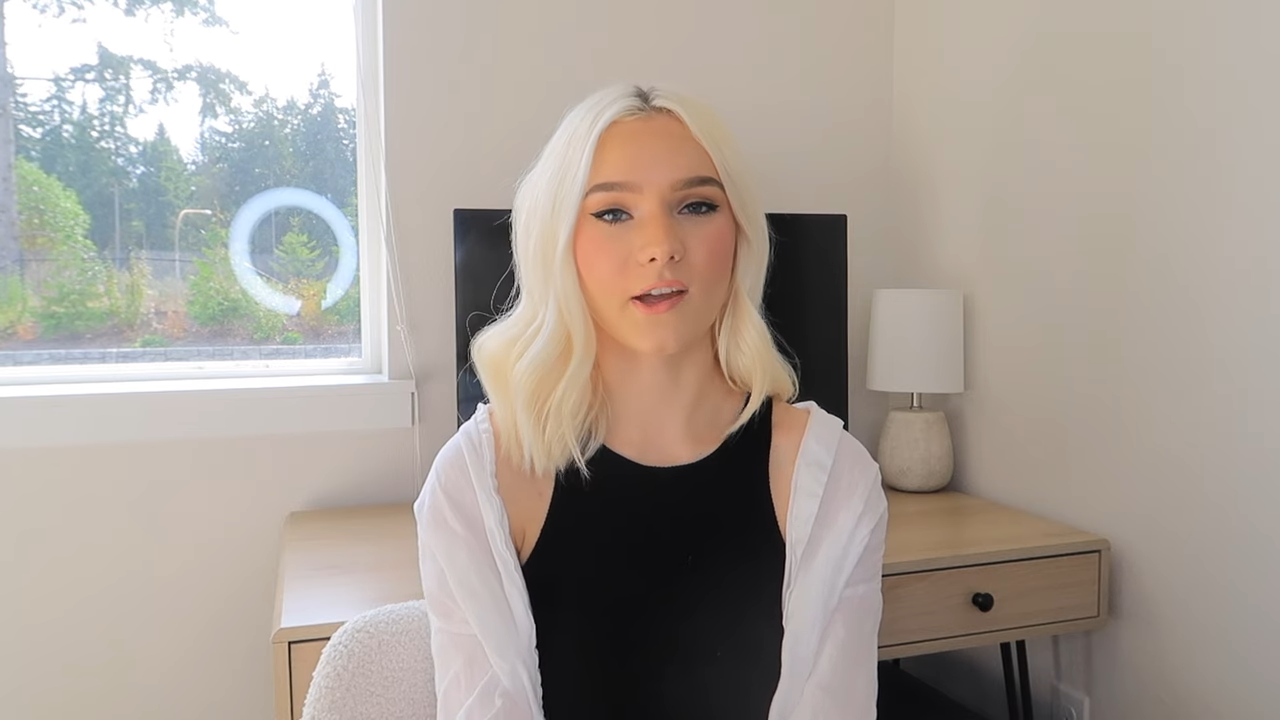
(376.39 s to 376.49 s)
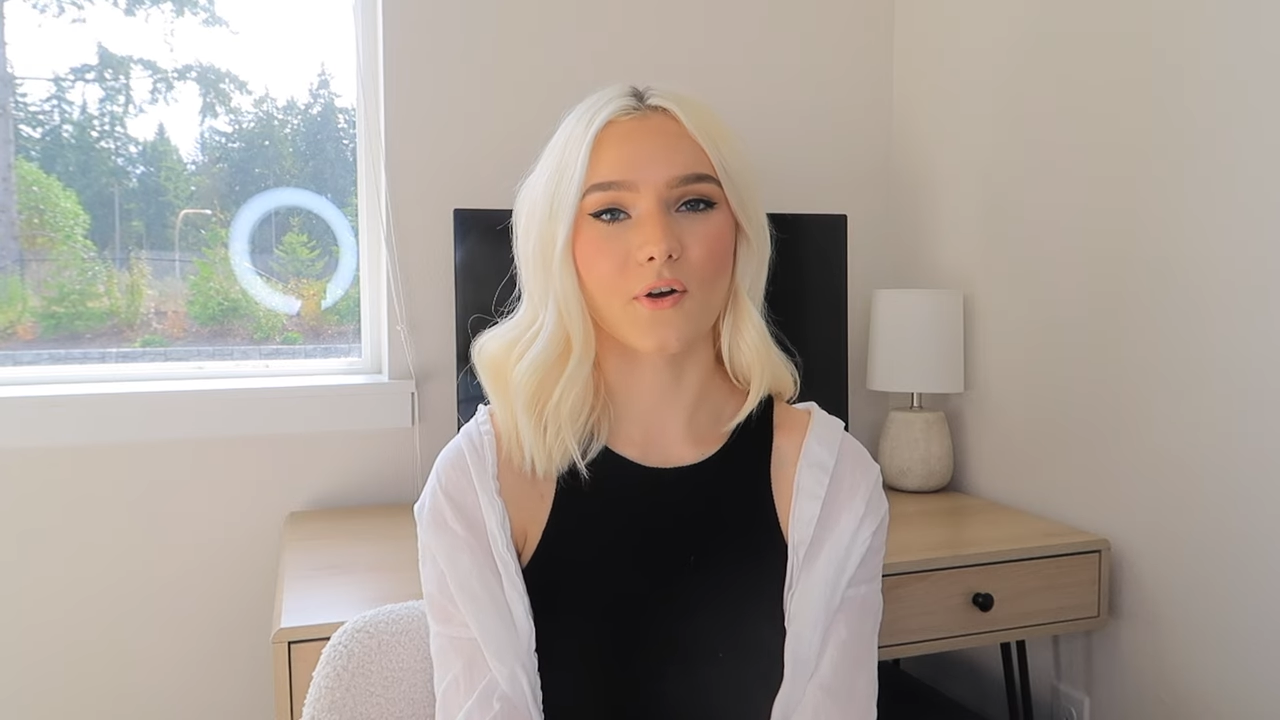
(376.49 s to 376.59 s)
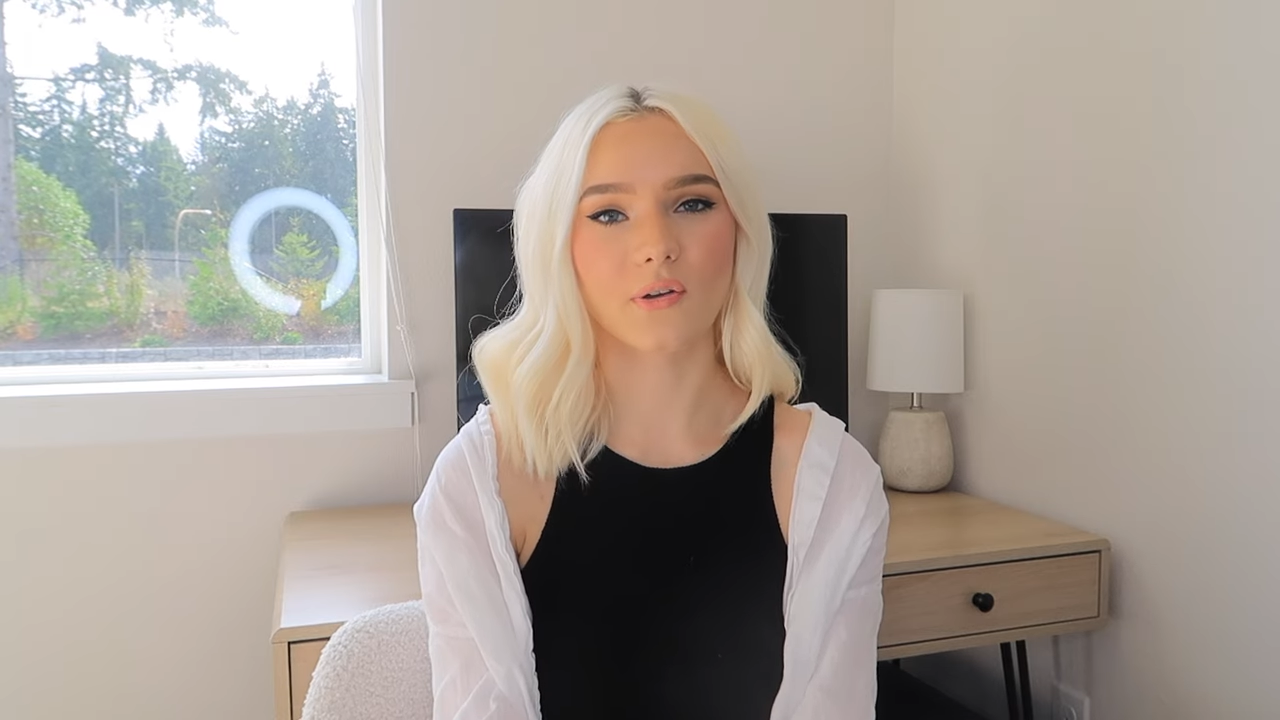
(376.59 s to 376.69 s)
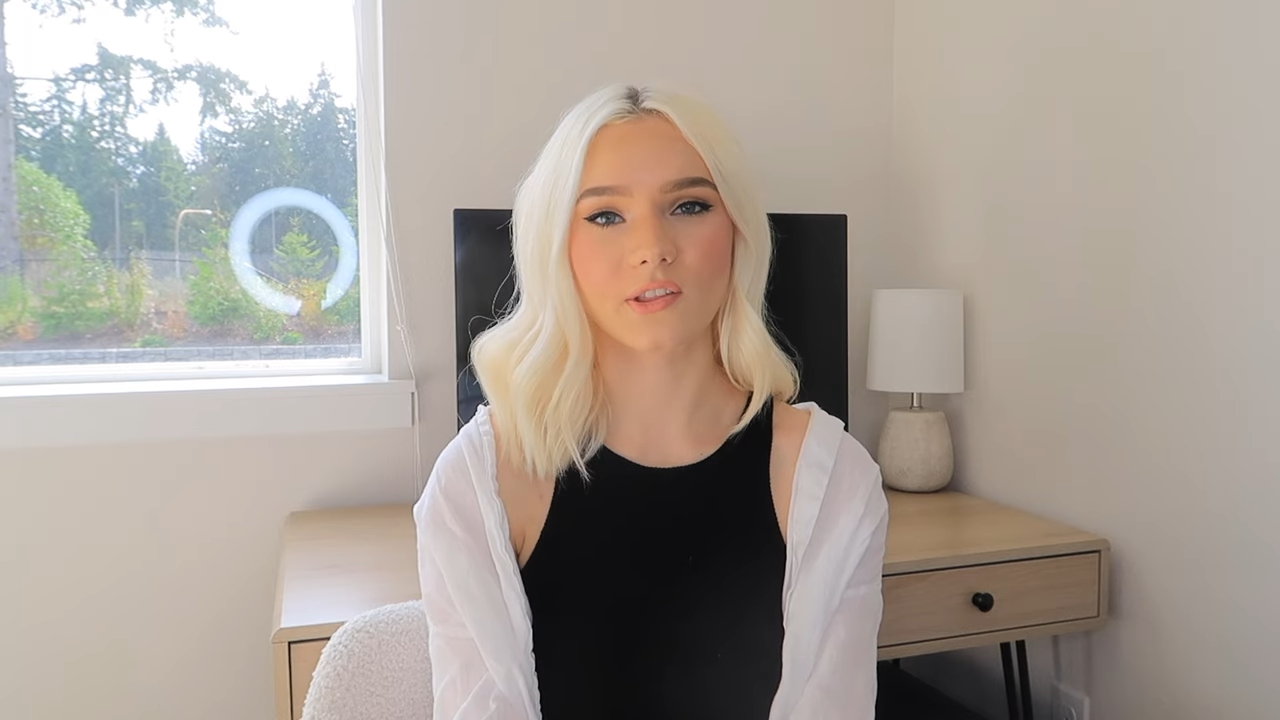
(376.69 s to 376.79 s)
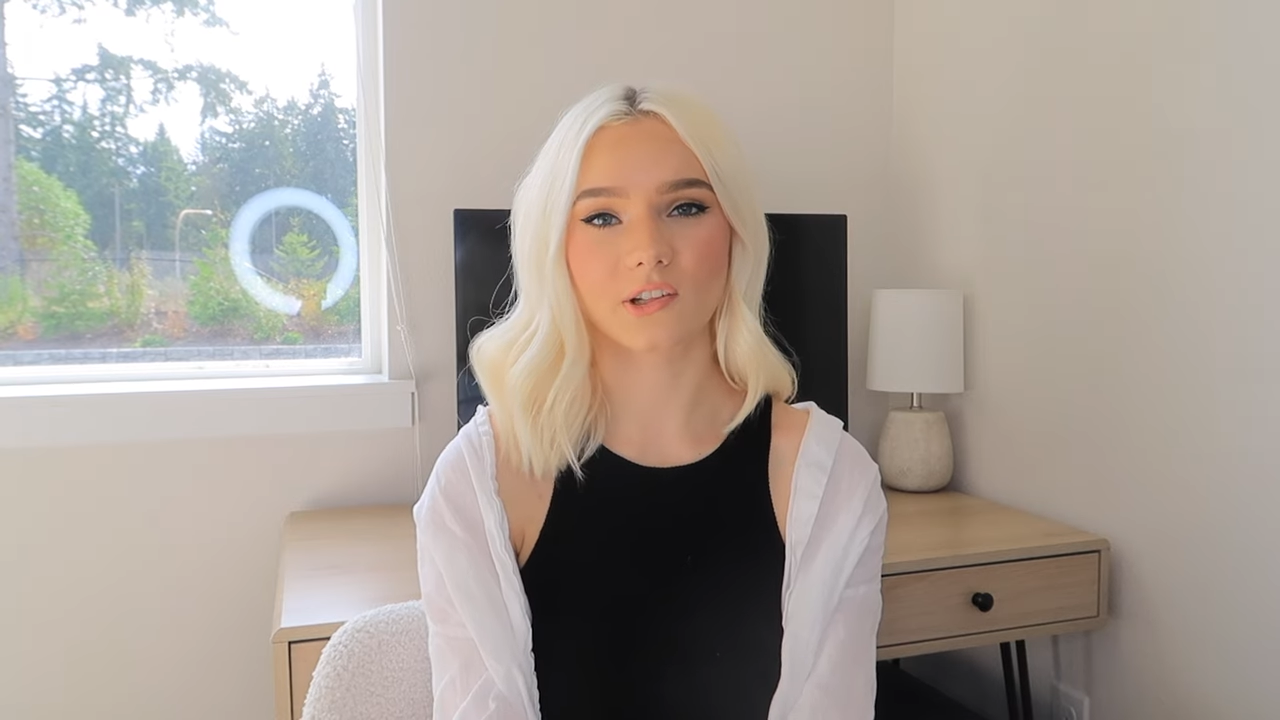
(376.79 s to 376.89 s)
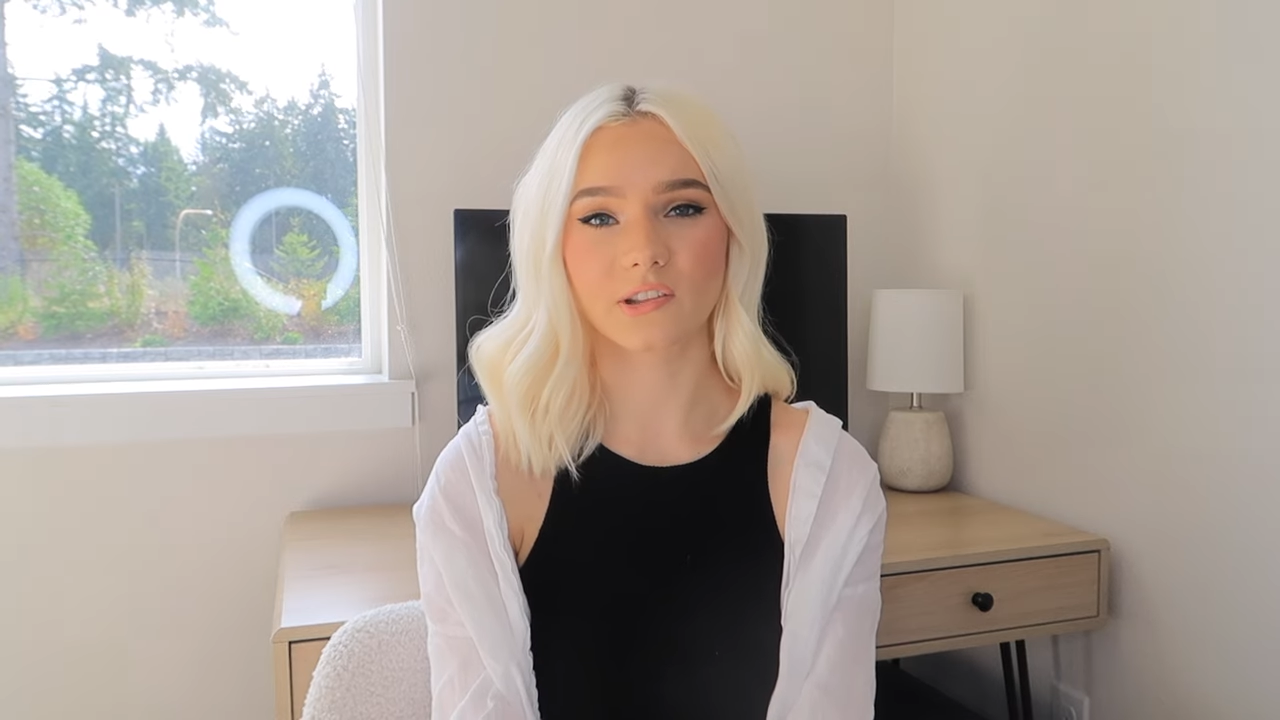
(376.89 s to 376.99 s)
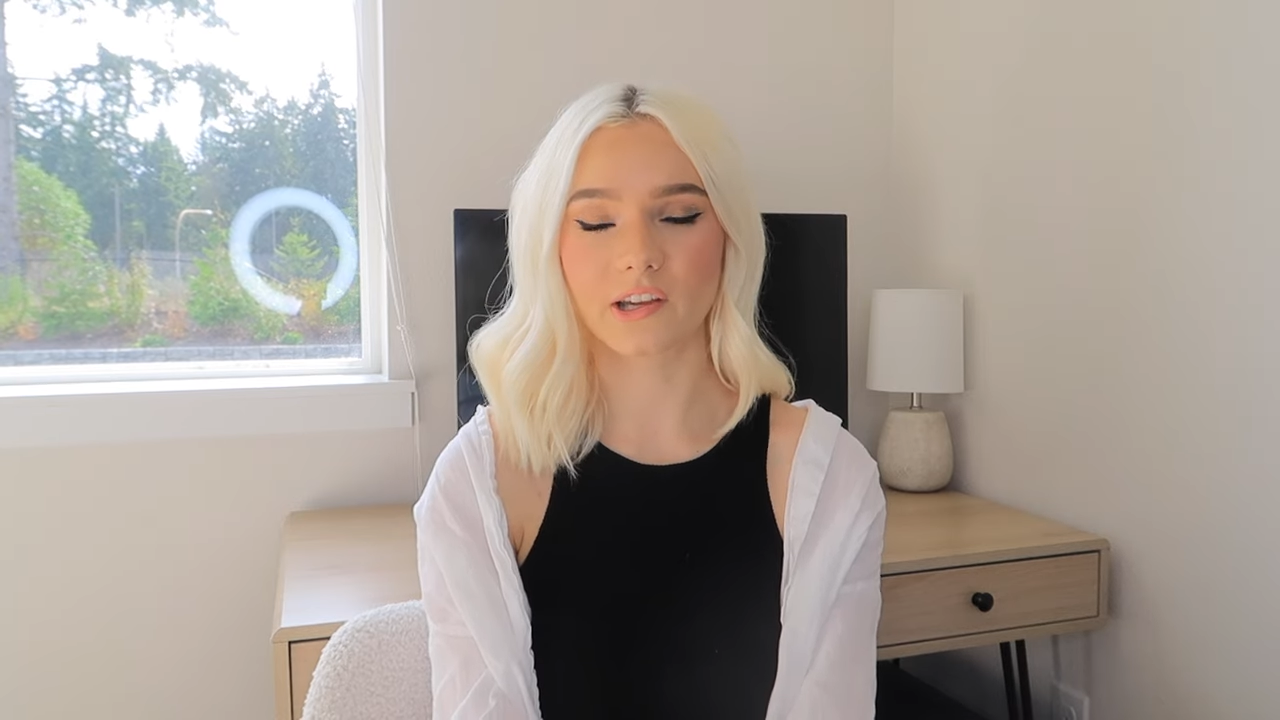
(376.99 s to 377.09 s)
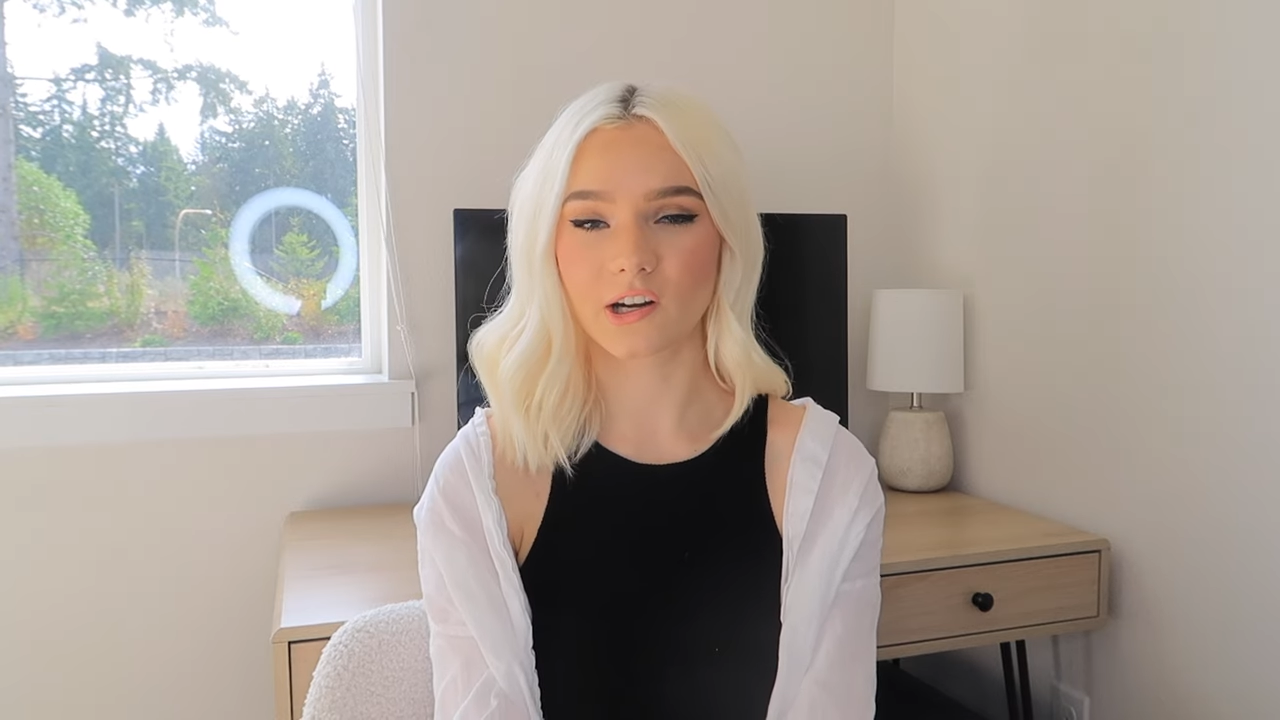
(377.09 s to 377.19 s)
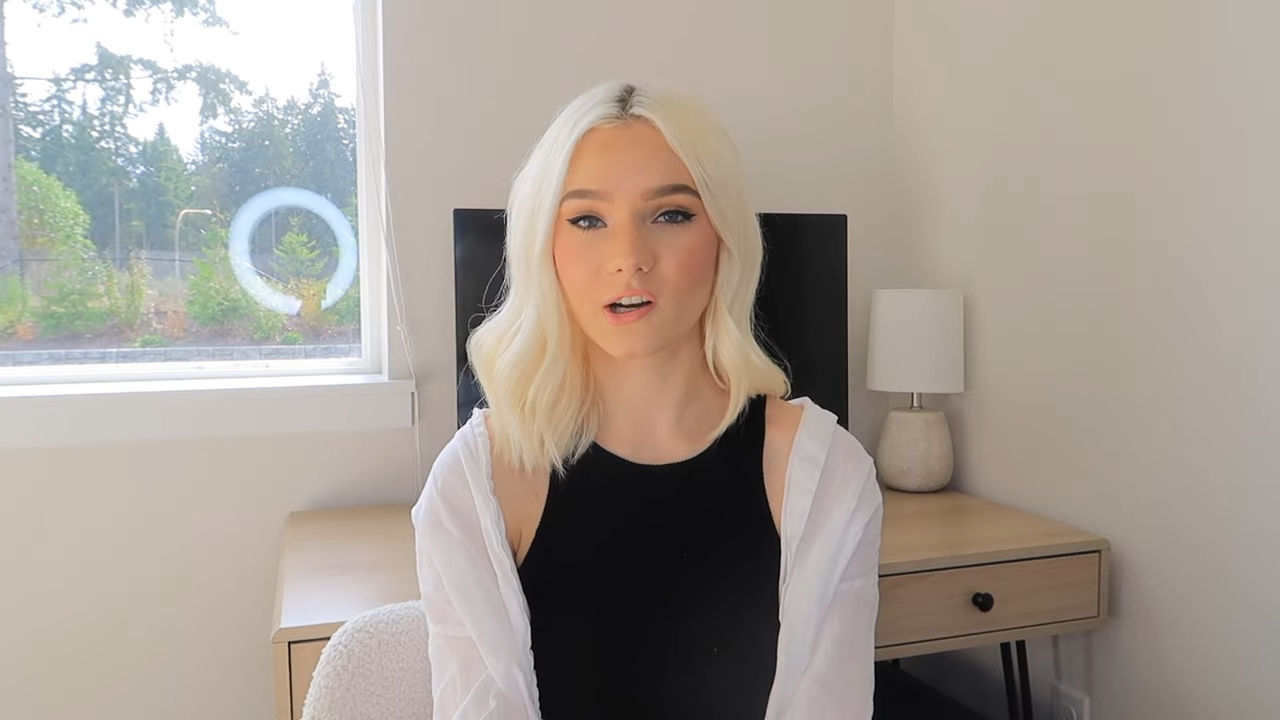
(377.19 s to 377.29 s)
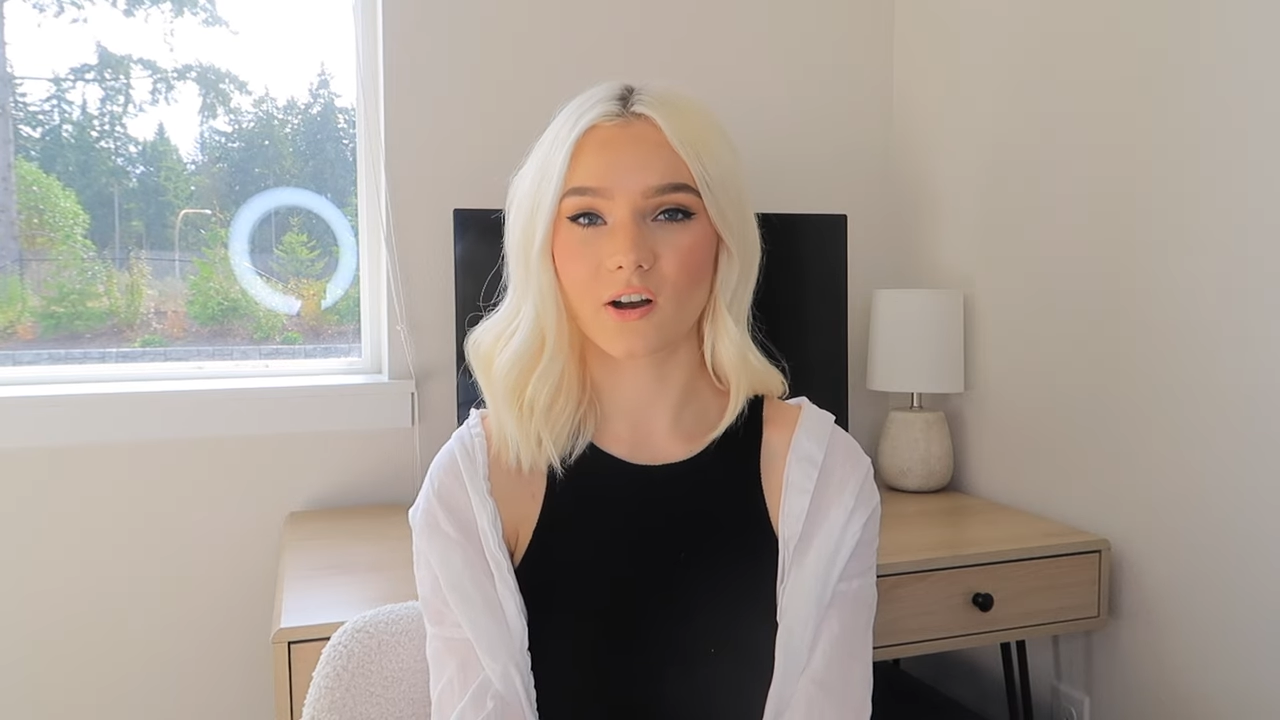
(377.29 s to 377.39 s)
go in their
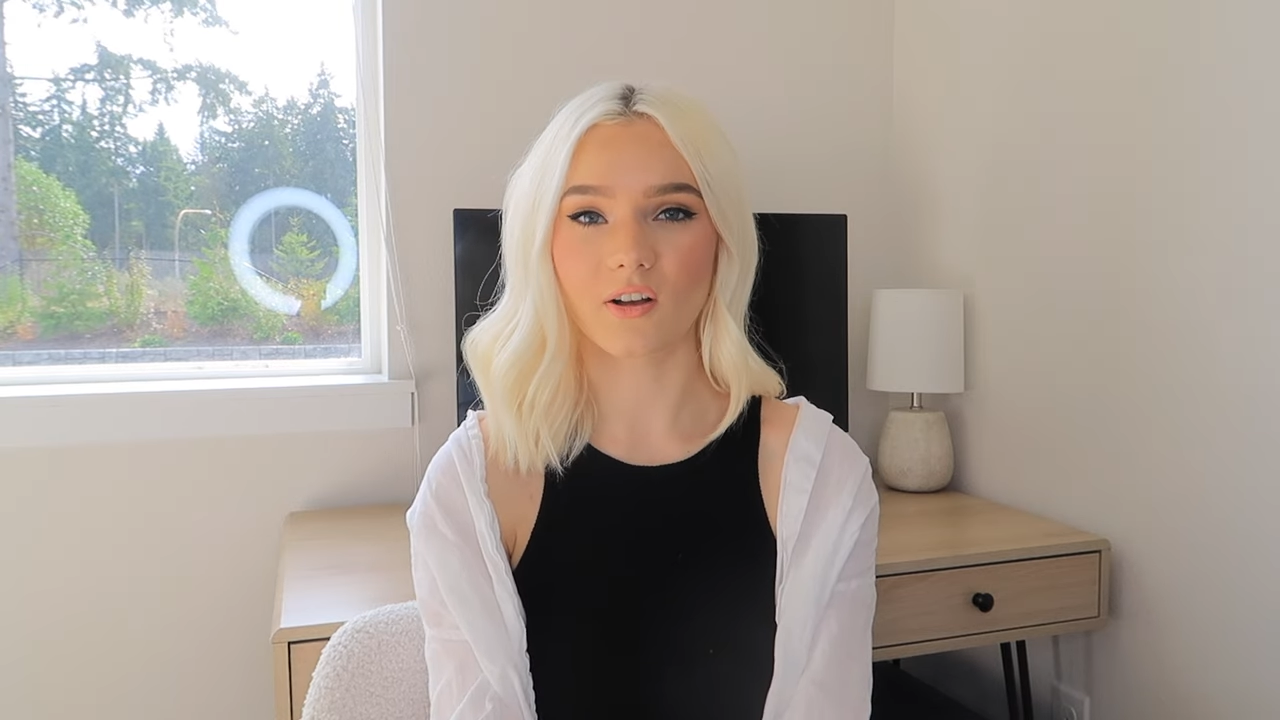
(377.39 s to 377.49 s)
litter